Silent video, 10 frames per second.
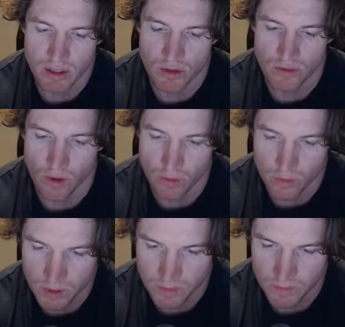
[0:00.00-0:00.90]

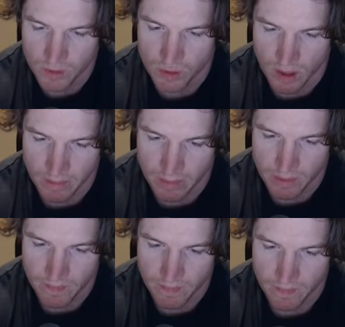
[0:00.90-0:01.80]
Donald Trump
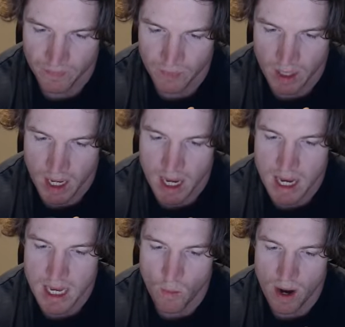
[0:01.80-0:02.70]

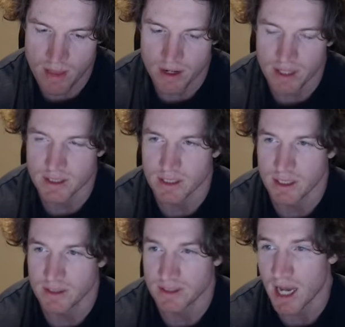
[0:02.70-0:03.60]
in a way that doesn't
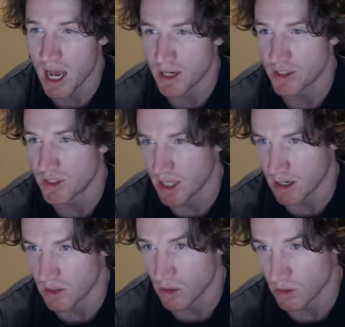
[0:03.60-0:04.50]
tarnish
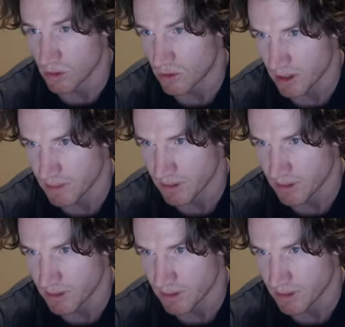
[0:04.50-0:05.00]
Donald Trump.